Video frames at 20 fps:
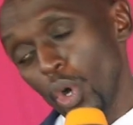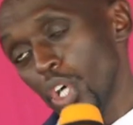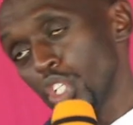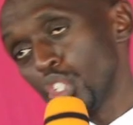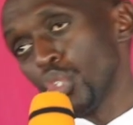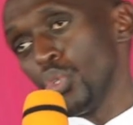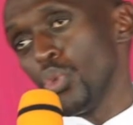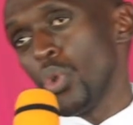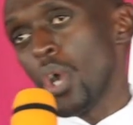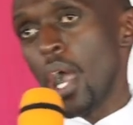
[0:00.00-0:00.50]
what
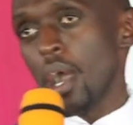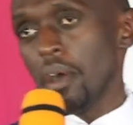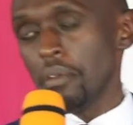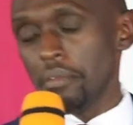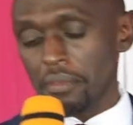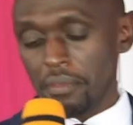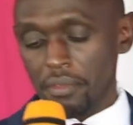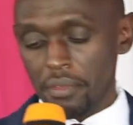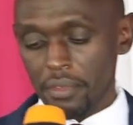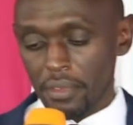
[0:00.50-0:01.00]
you have.
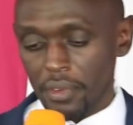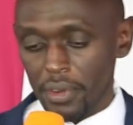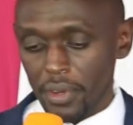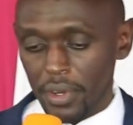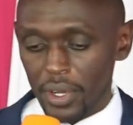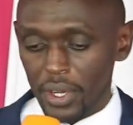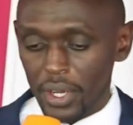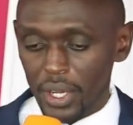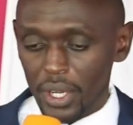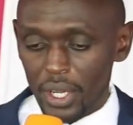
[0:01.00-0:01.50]

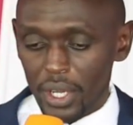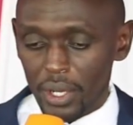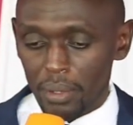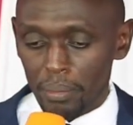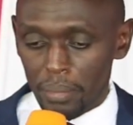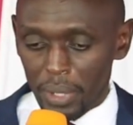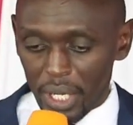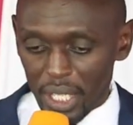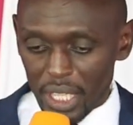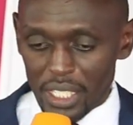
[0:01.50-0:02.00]

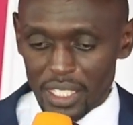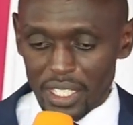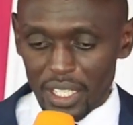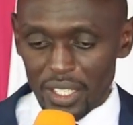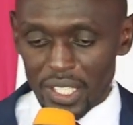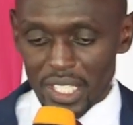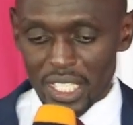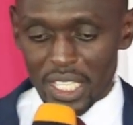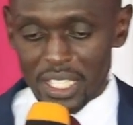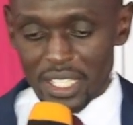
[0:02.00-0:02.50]
Brothers
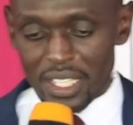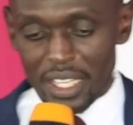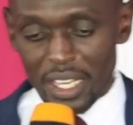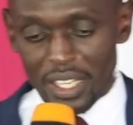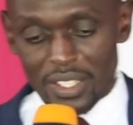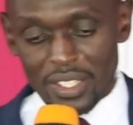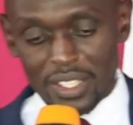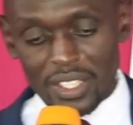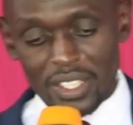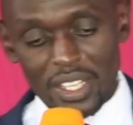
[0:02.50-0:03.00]
and
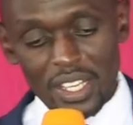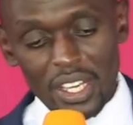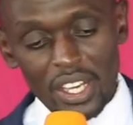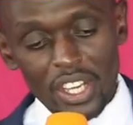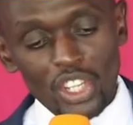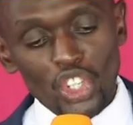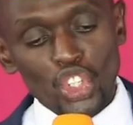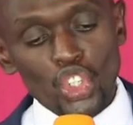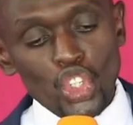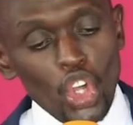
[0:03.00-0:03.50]
sisters,
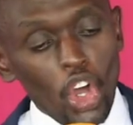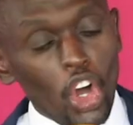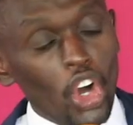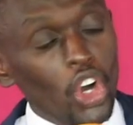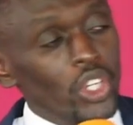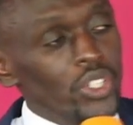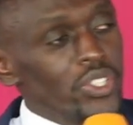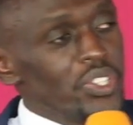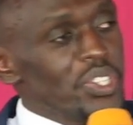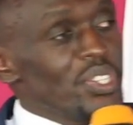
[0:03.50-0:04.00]

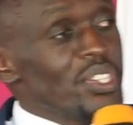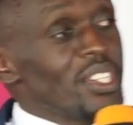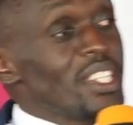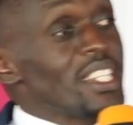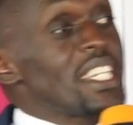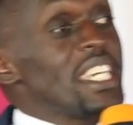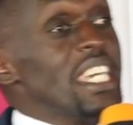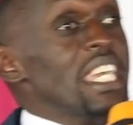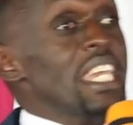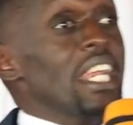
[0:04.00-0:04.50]
don't
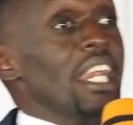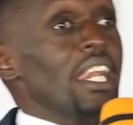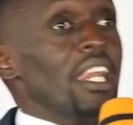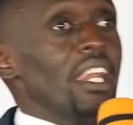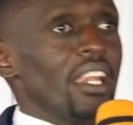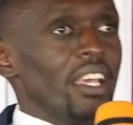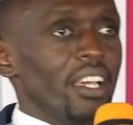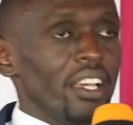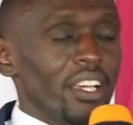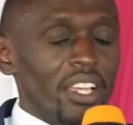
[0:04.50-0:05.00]

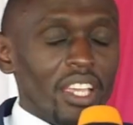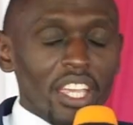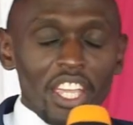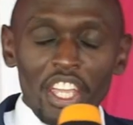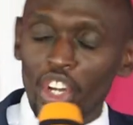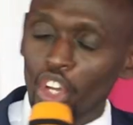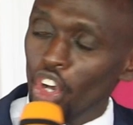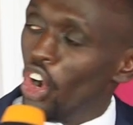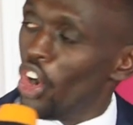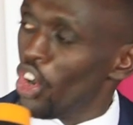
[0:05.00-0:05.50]
steal
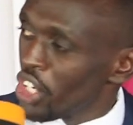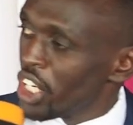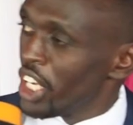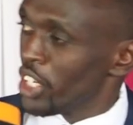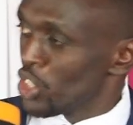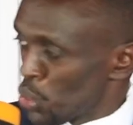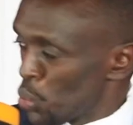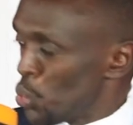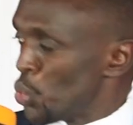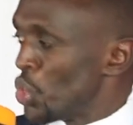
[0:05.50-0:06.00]
in
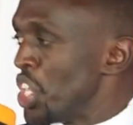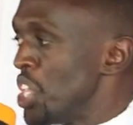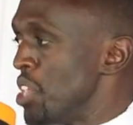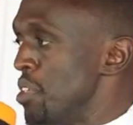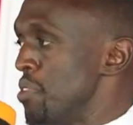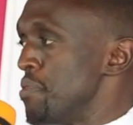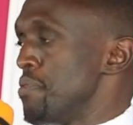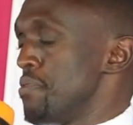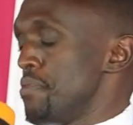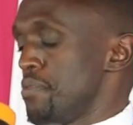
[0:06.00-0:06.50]
order to
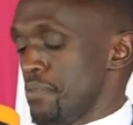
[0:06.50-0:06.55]
give.